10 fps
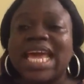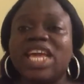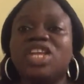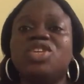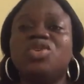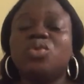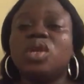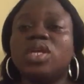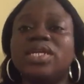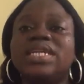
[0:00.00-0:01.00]
in you
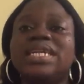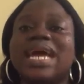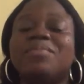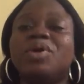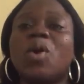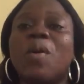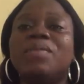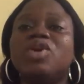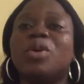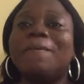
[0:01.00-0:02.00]
learning and
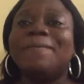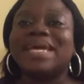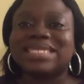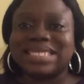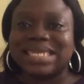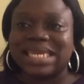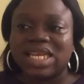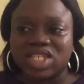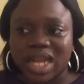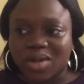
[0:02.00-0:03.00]
becoming your best in
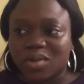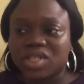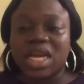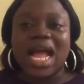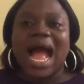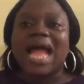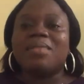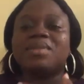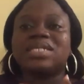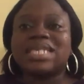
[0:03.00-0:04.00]
English language. I
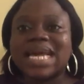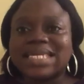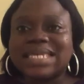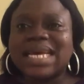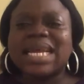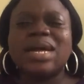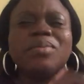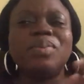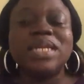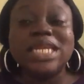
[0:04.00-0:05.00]
am excited, I
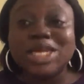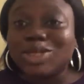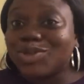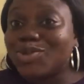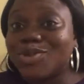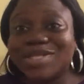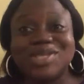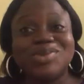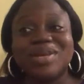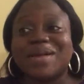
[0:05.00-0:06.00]
am pleased to go on
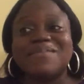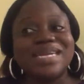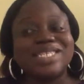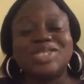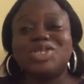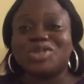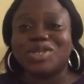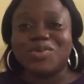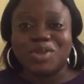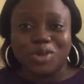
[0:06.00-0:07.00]
this great, amazing
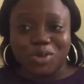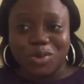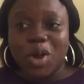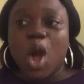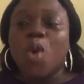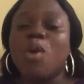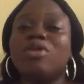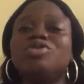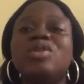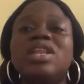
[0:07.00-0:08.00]
journey with you
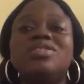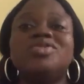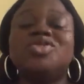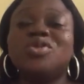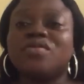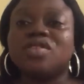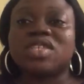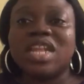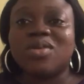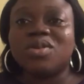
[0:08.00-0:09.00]
while you learn this
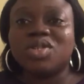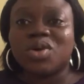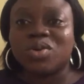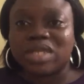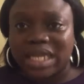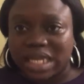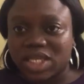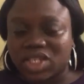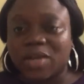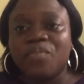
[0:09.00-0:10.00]
universal language called
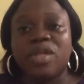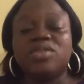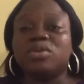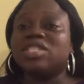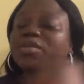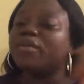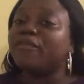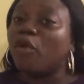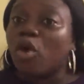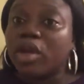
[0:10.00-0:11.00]
English. It's going to be
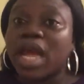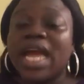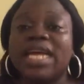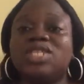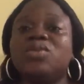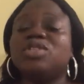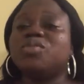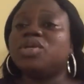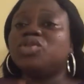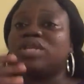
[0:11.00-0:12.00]
fun it's going to
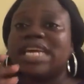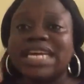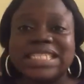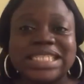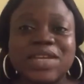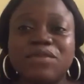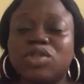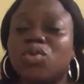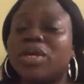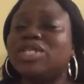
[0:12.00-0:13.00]
be educative, it's
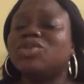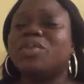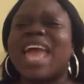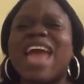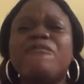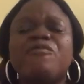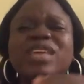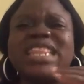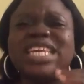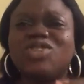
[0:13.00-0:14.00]
going to be
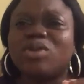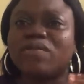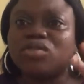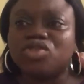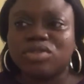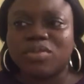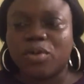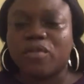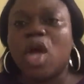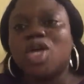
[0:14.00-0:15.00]
everything you ever dreamed
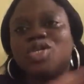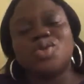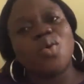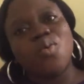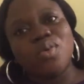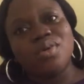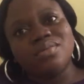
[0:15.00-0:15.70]
of. So